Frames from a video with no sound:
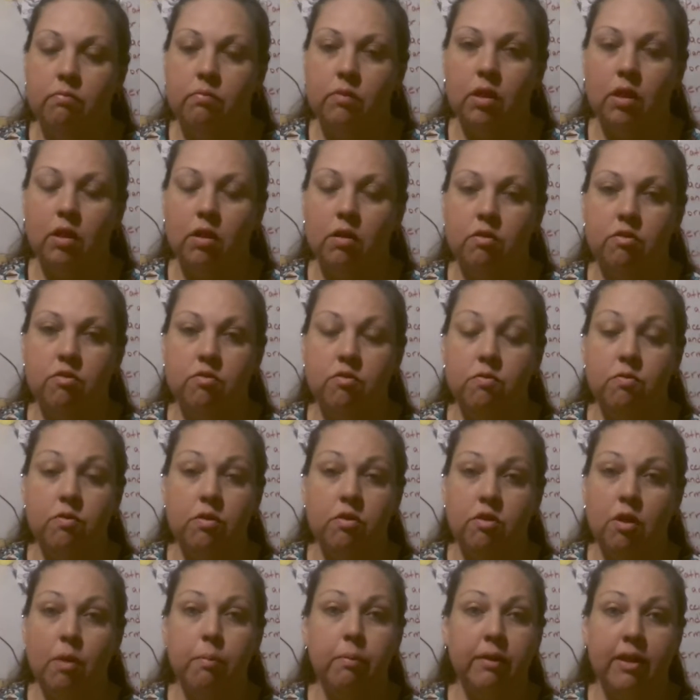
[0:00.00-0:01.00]

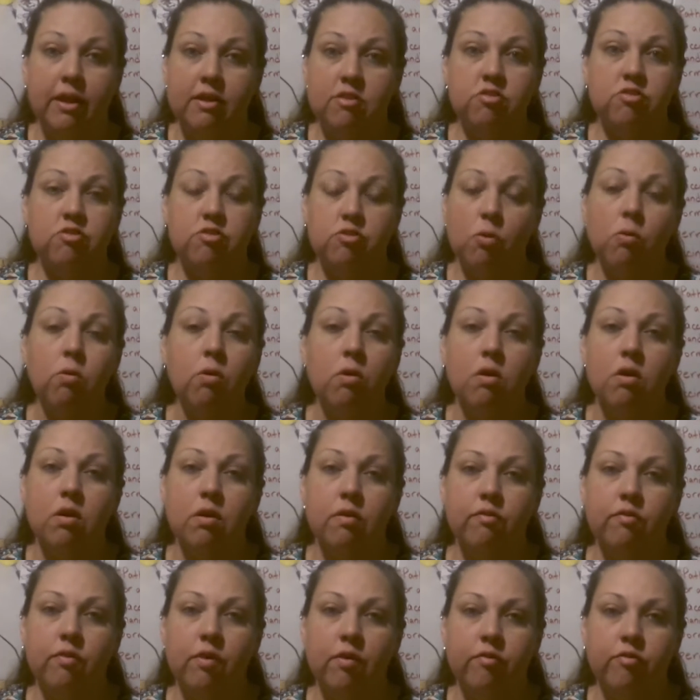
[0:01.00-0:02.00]
the double-edged sword
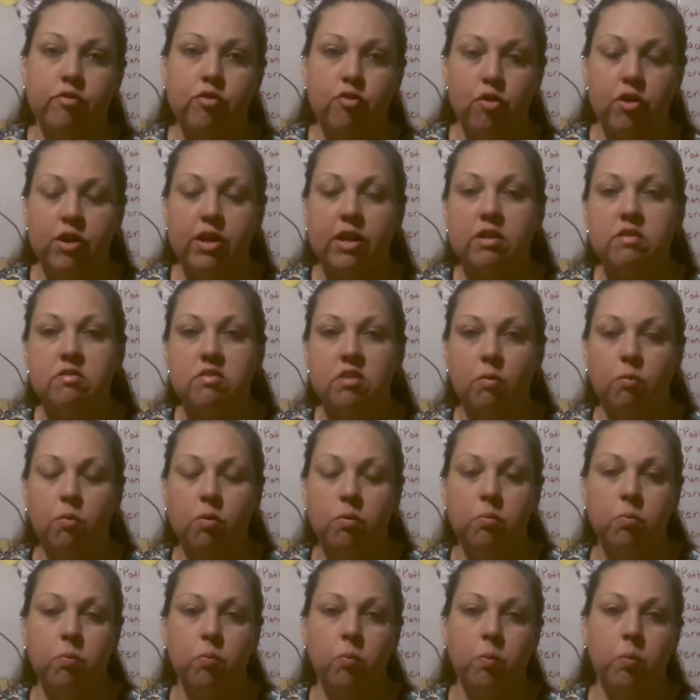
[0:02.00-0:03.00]
of treating
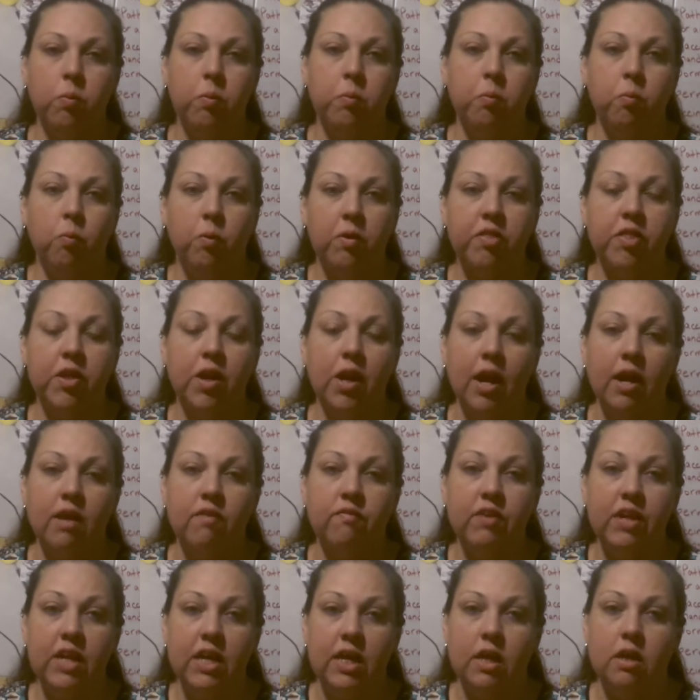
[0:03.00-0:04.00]
someone with an
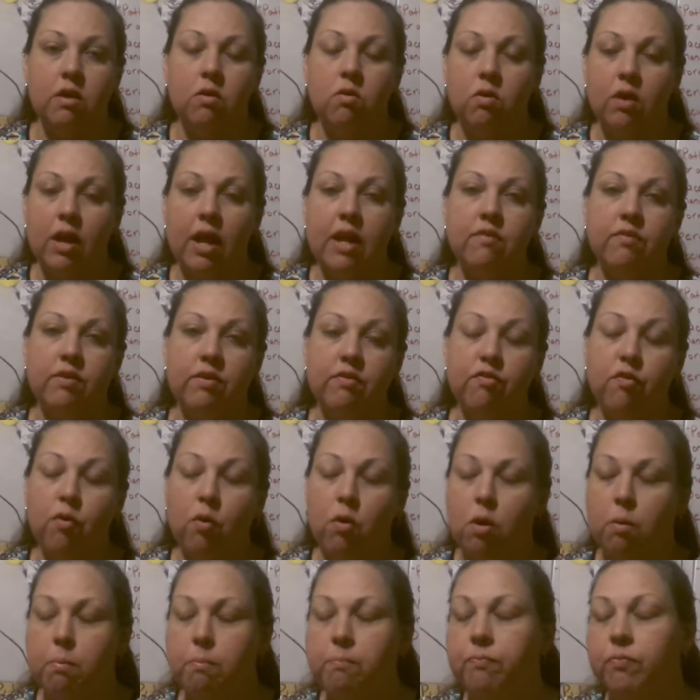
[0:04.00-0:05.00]
IV, or an IV
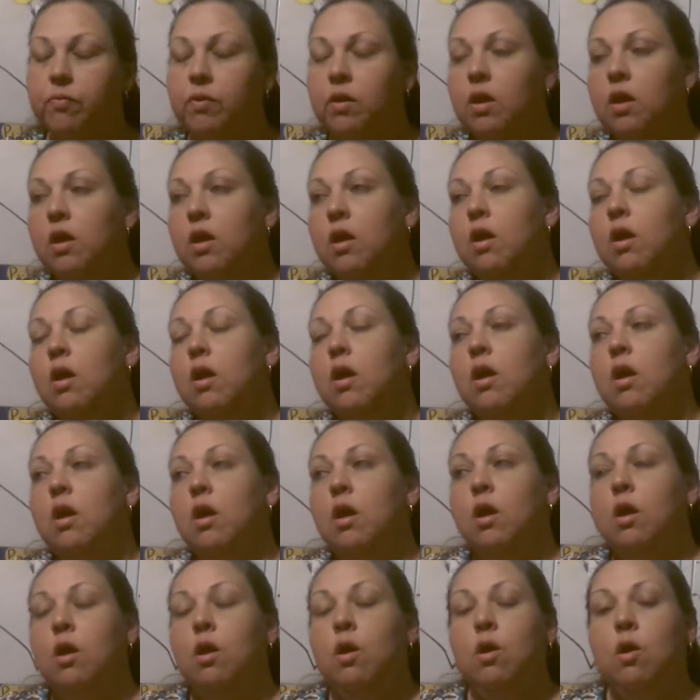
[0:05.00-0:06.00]
form.
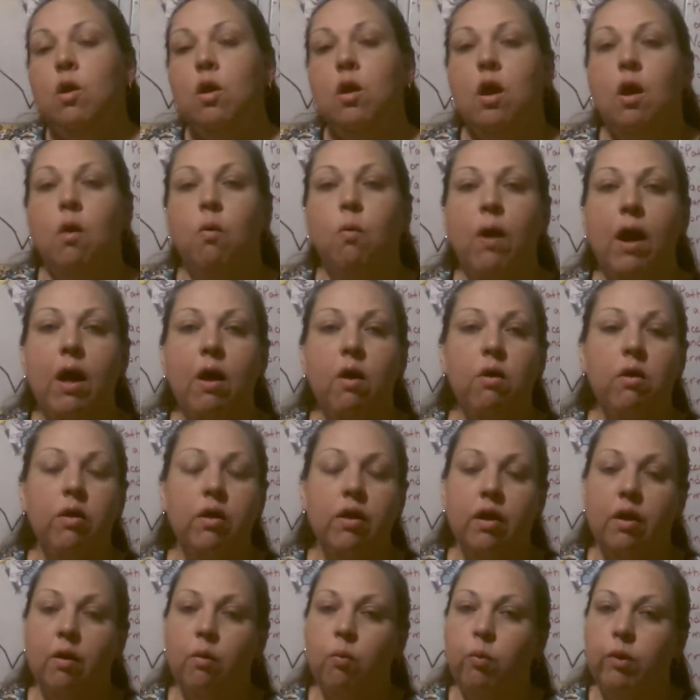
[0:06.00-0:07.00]

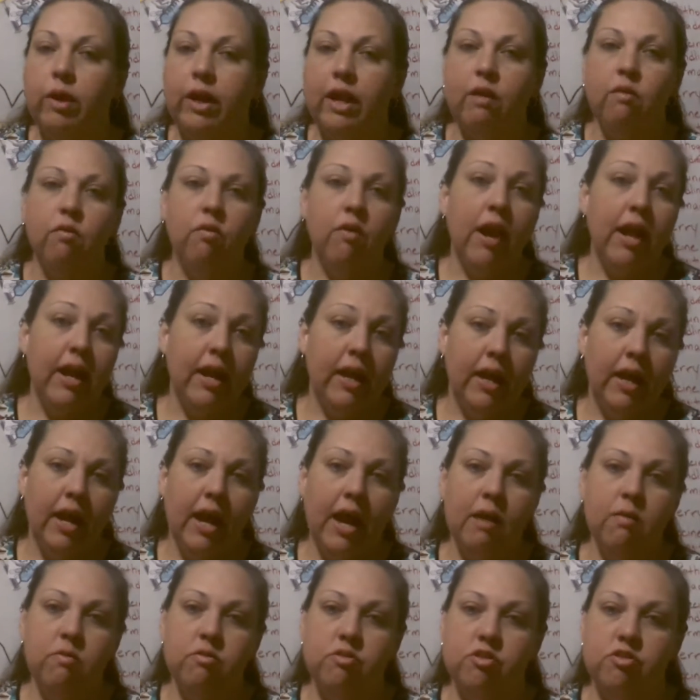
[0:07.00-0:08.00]
Well, when I read it,
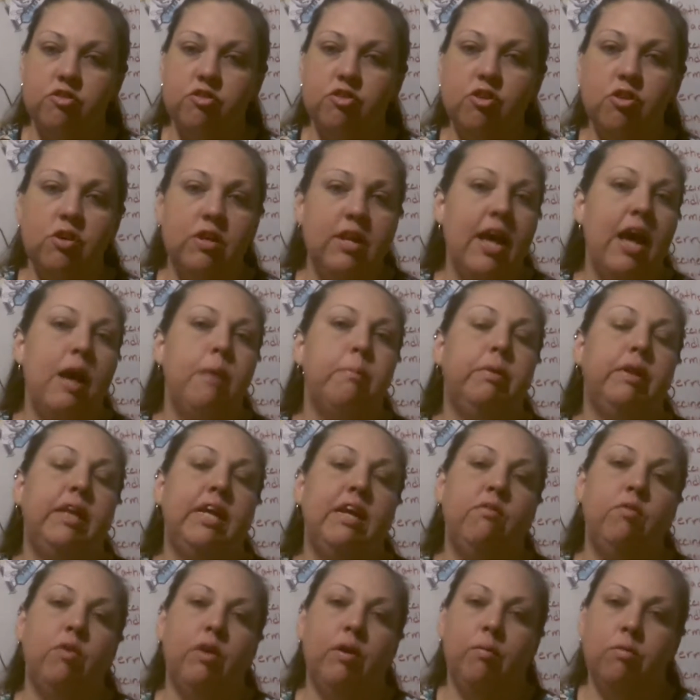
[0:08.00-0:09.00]
I just could not
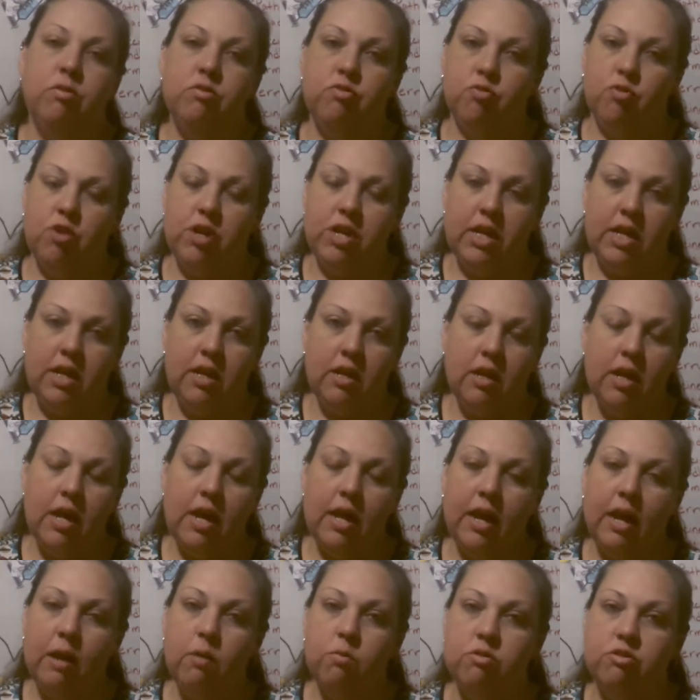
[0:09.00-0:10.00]
believe what I was reading.
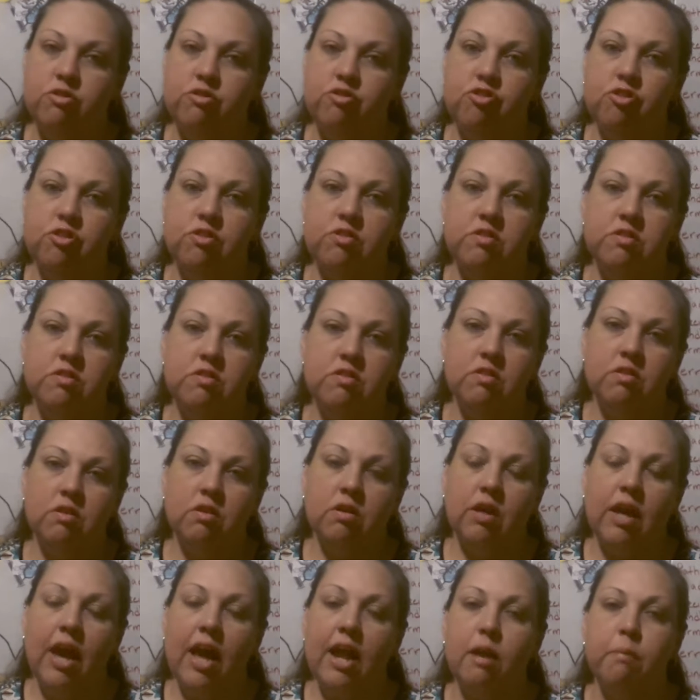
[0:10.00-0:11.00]
And I was just
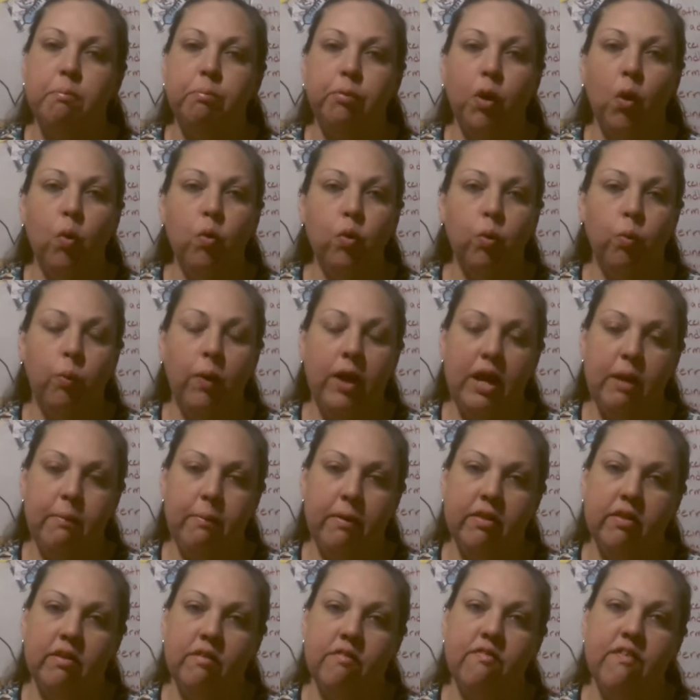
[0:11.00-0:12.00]
kind of blown away
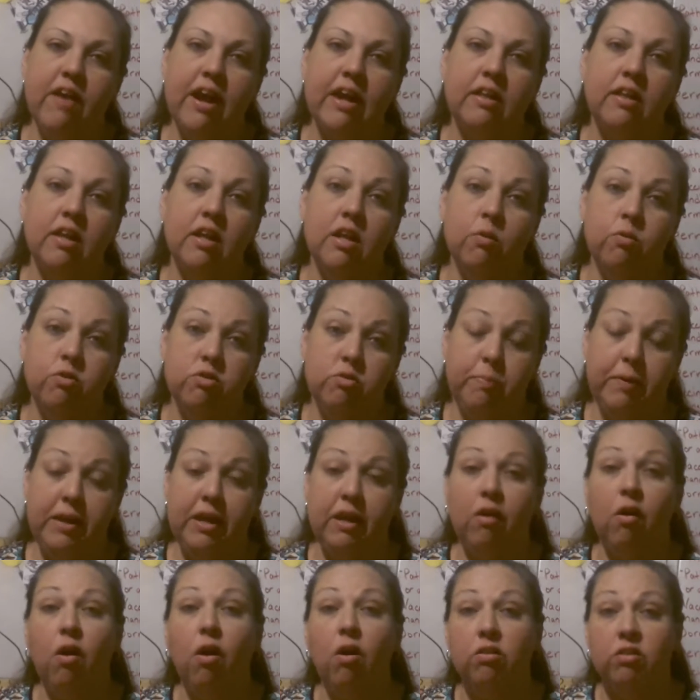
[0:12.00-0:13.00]
about the fact that it was
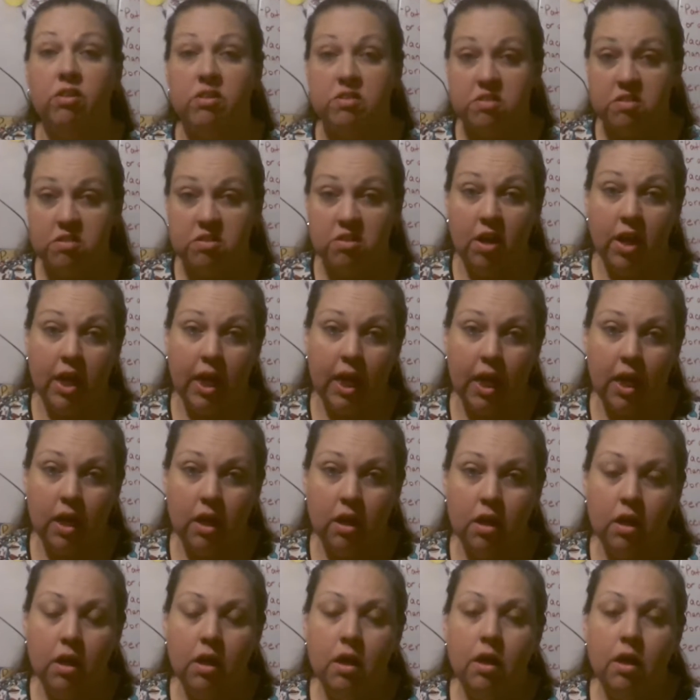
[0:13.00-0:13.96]
being called a study.